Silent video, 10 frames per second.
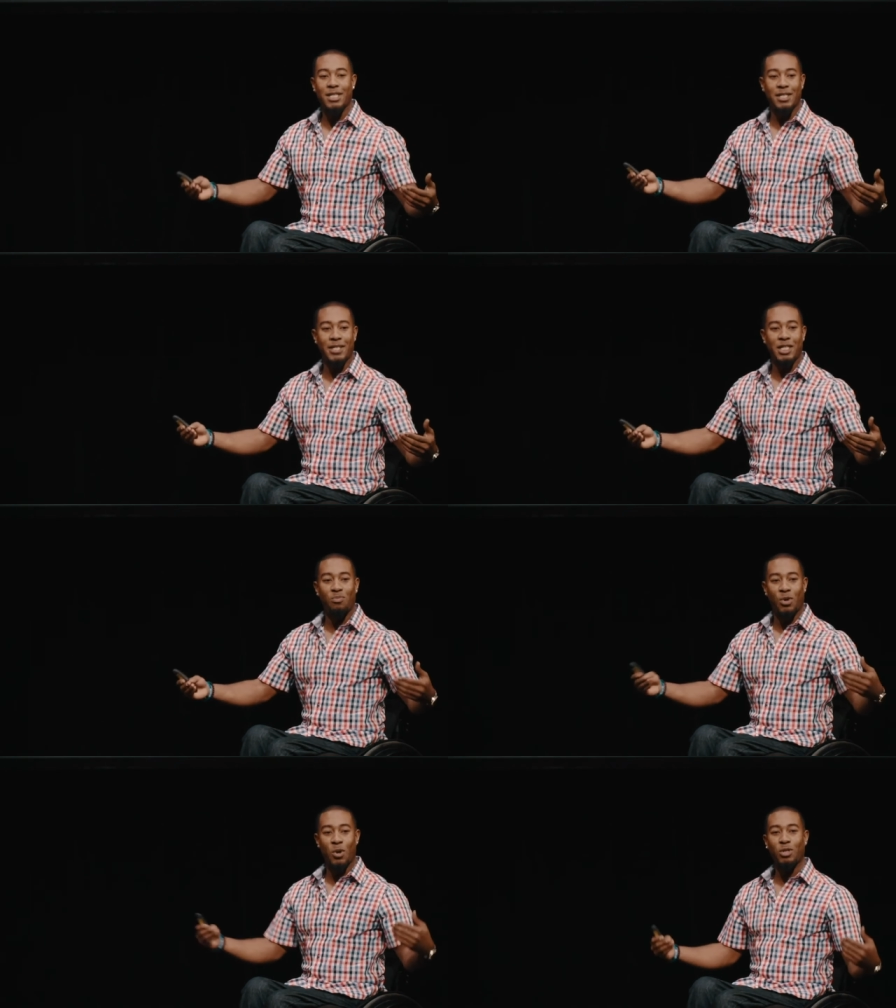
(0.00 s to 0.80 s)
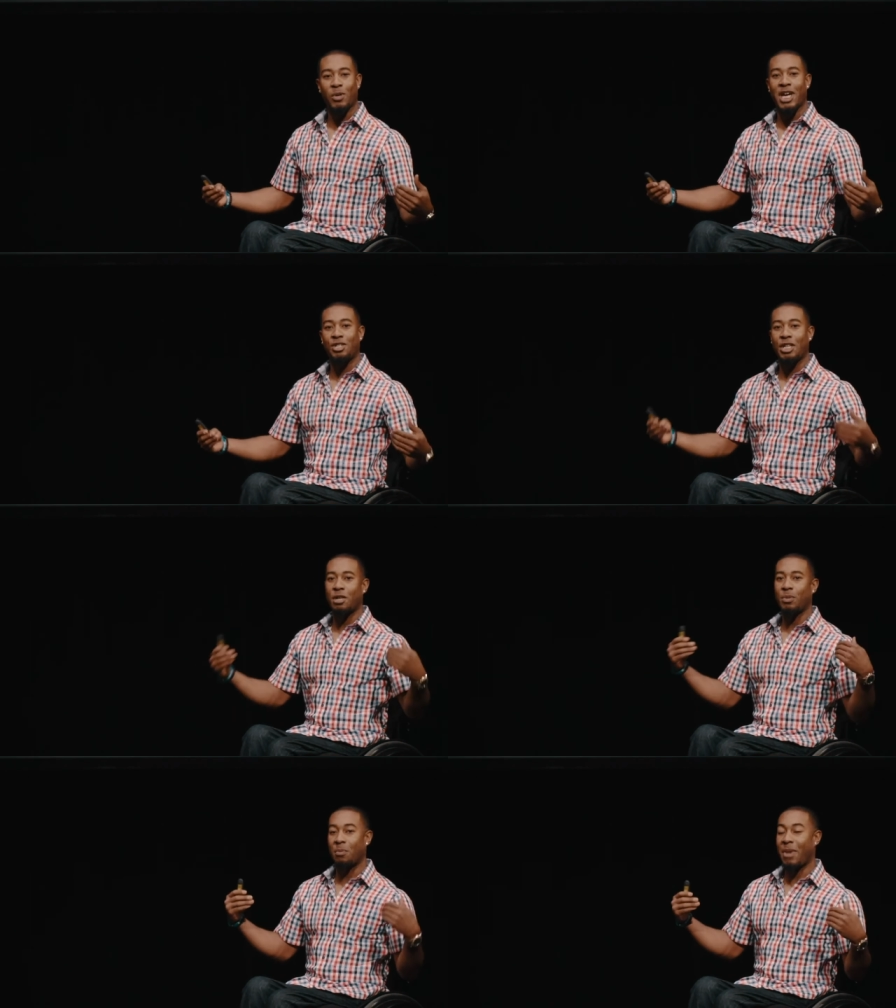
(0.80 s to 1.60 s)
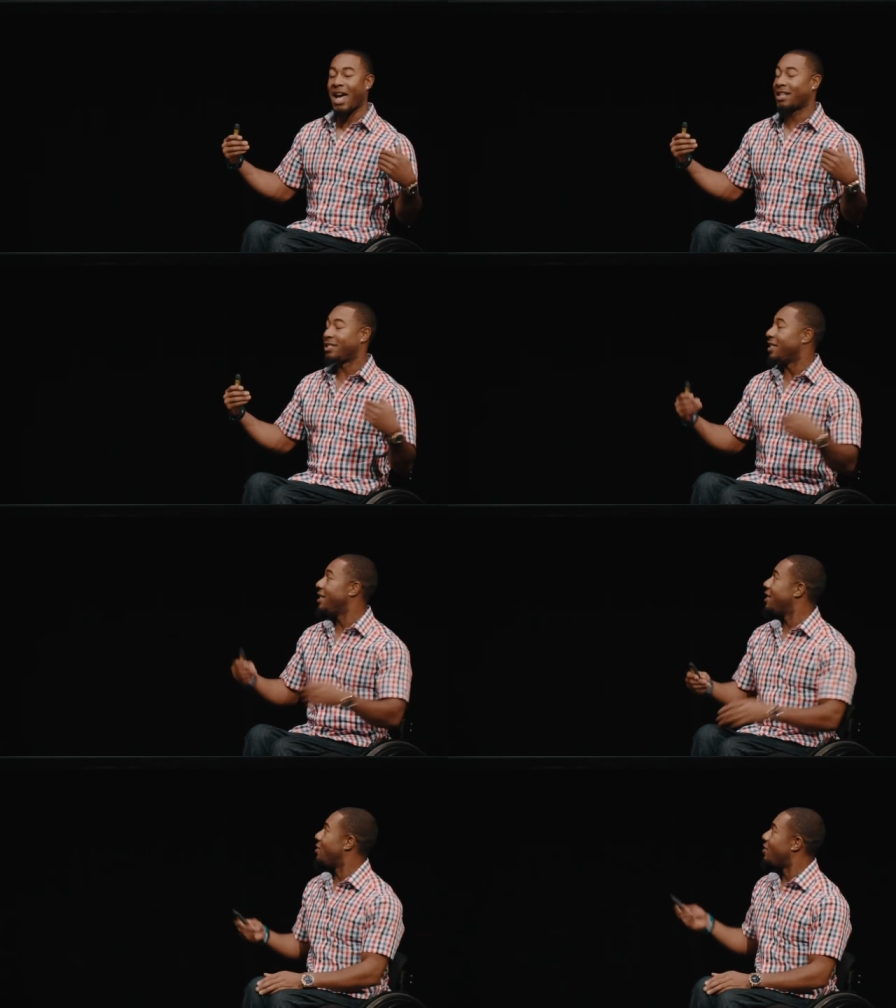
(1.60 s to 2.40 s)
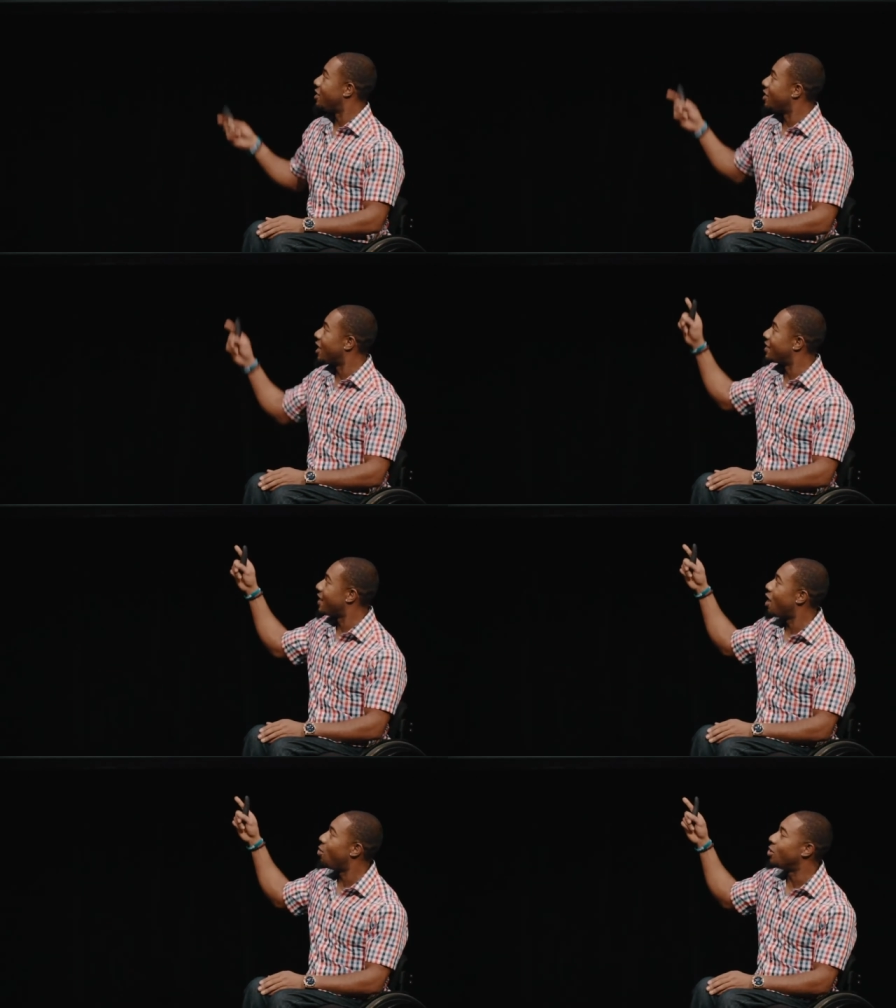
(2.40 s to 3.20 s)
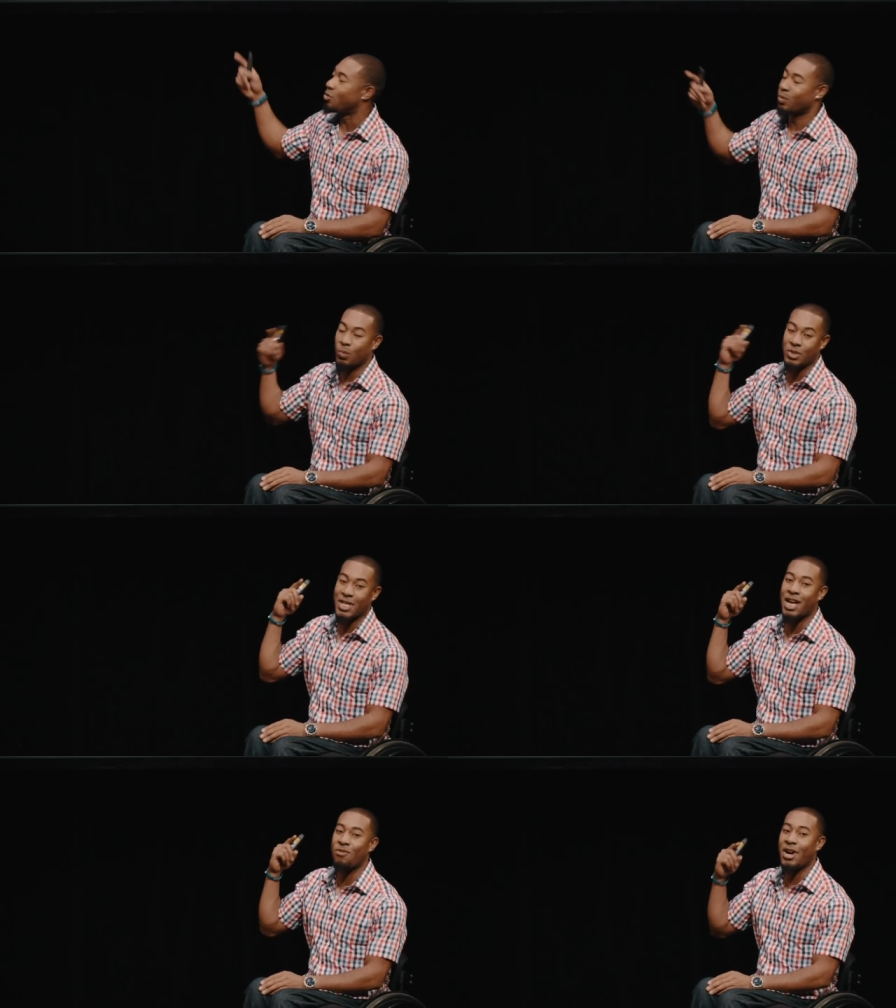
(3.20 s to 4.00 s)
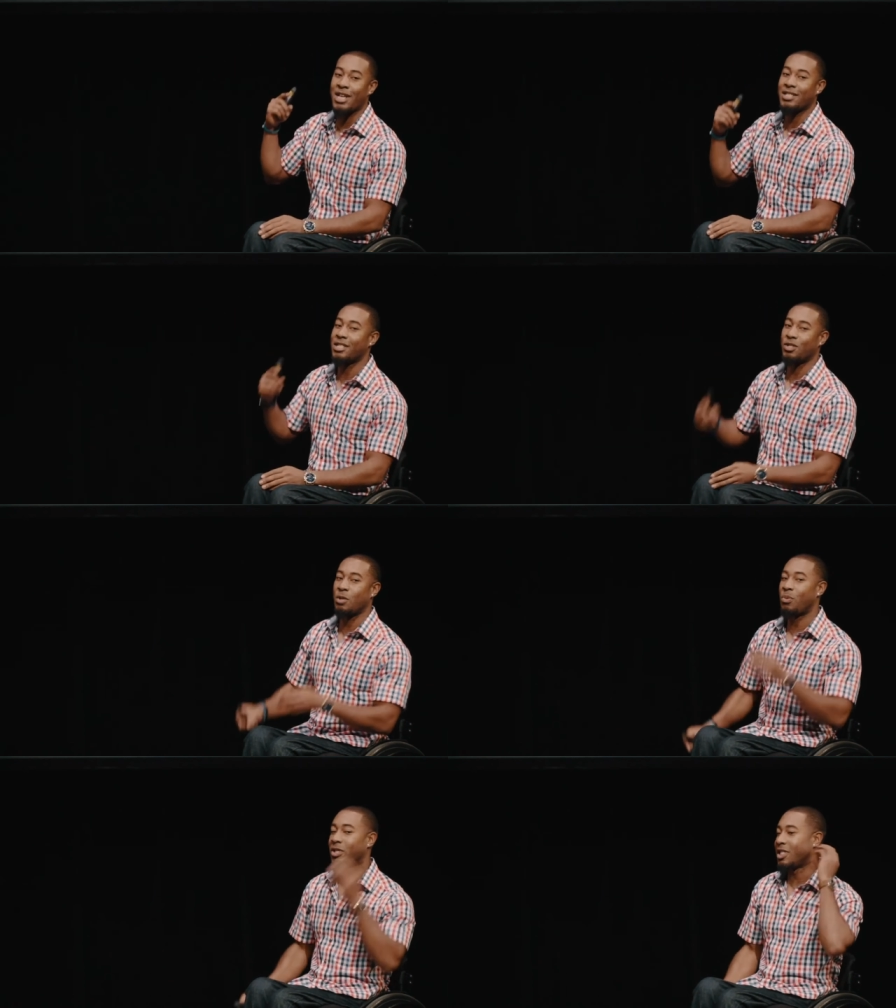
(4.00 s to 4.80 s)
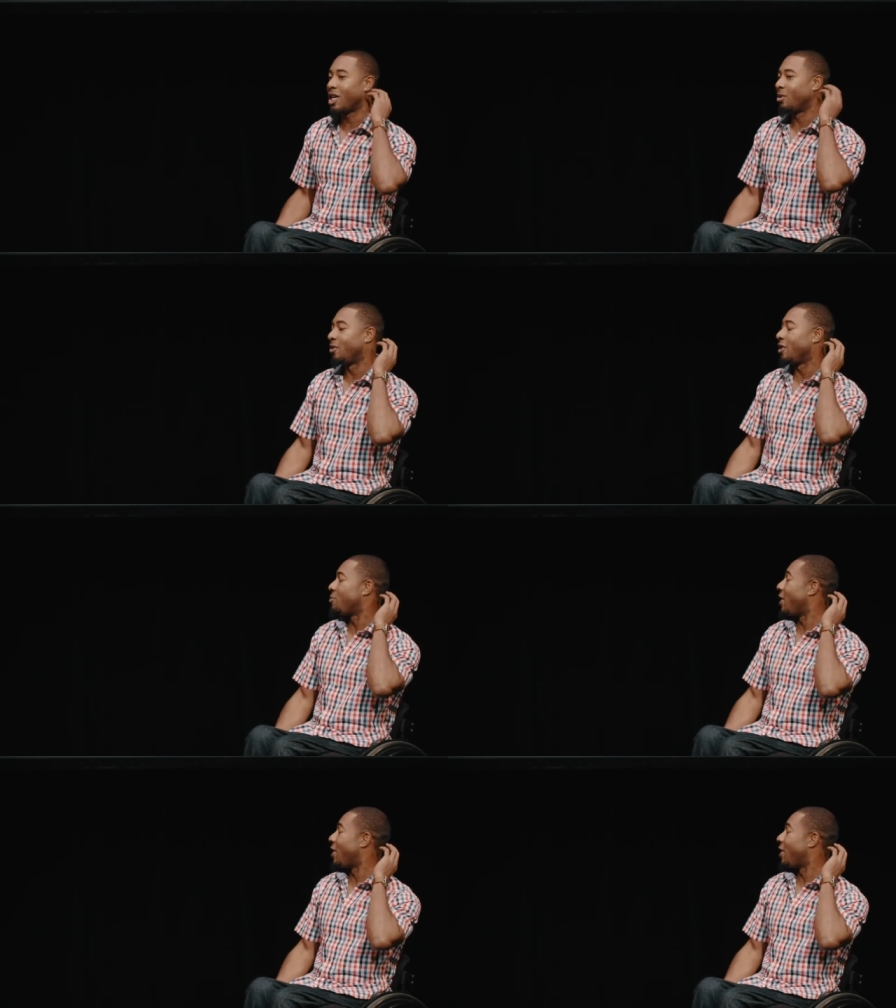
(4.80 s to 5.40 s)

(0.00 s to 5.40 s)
The seat broke, so I actually ended up in the back seat. You can see that towel was the headrest, so they put the towel underneath